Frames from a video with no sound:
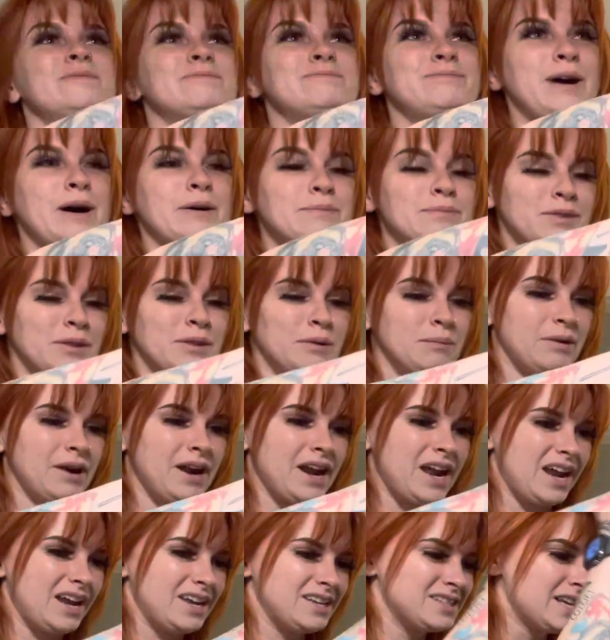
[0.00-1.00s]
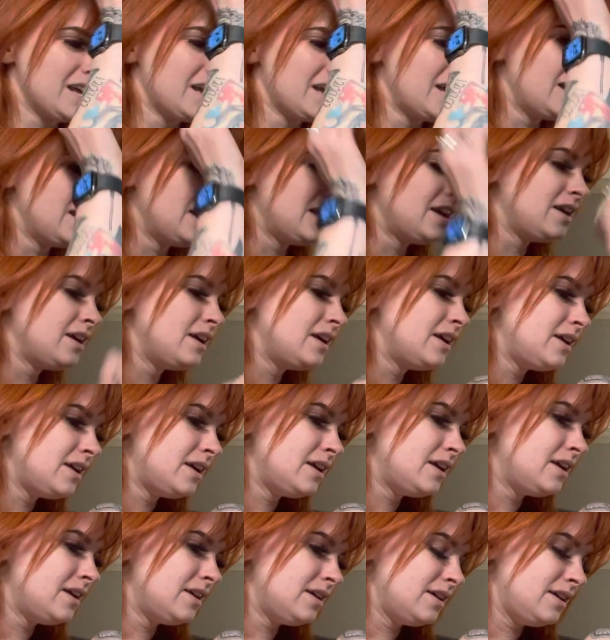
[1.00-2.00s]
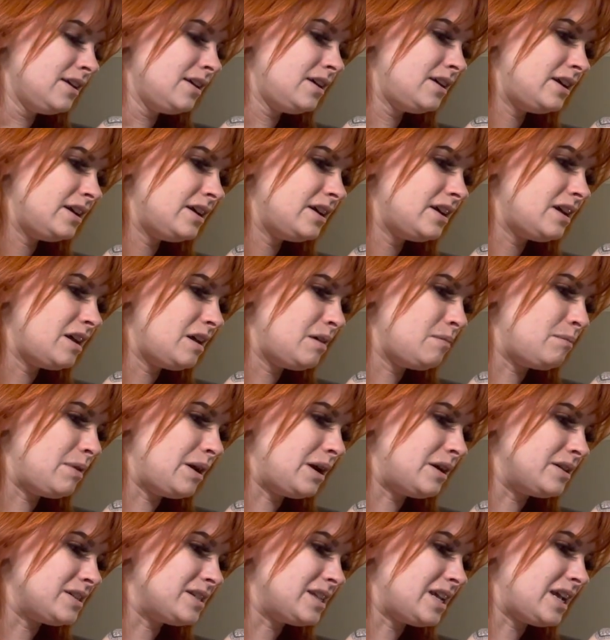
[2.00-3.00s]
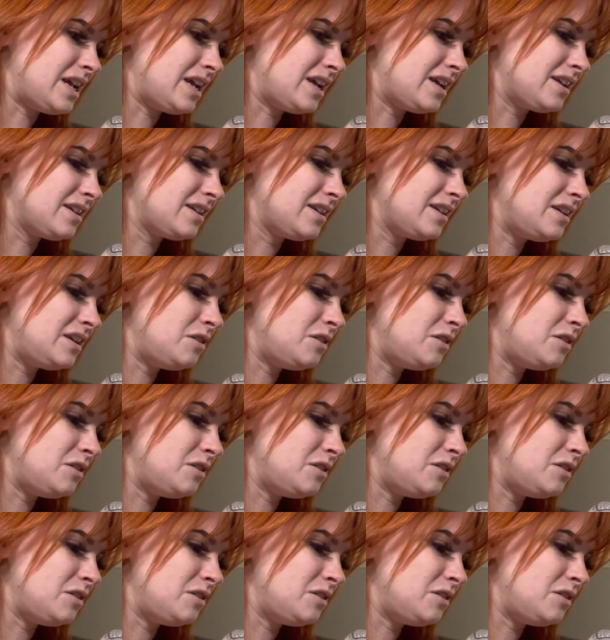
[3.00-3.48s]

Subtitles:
pump the brakes. Embarrassing.